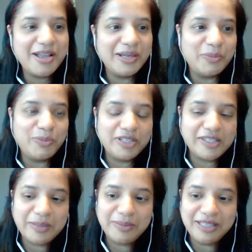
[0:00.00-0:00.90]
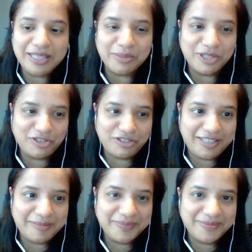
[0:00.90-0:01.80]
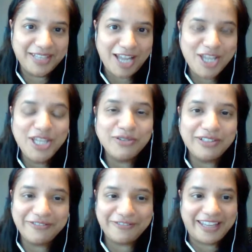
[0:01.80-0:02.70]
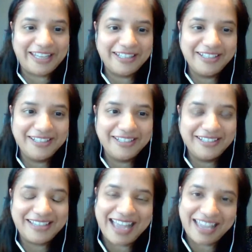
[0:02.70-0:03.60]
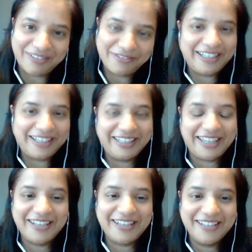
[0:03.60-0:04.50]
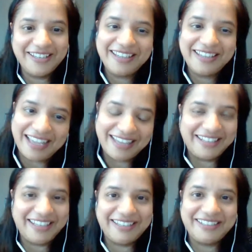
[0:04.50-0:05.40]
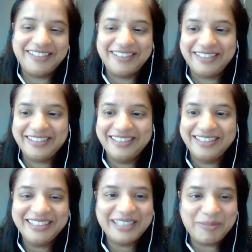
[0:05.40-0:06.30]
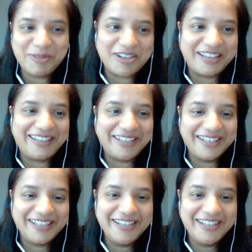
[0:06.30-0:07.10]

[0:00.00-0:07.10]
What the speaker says: Now, principle number three, you will fail and fail again and again. Keep trying.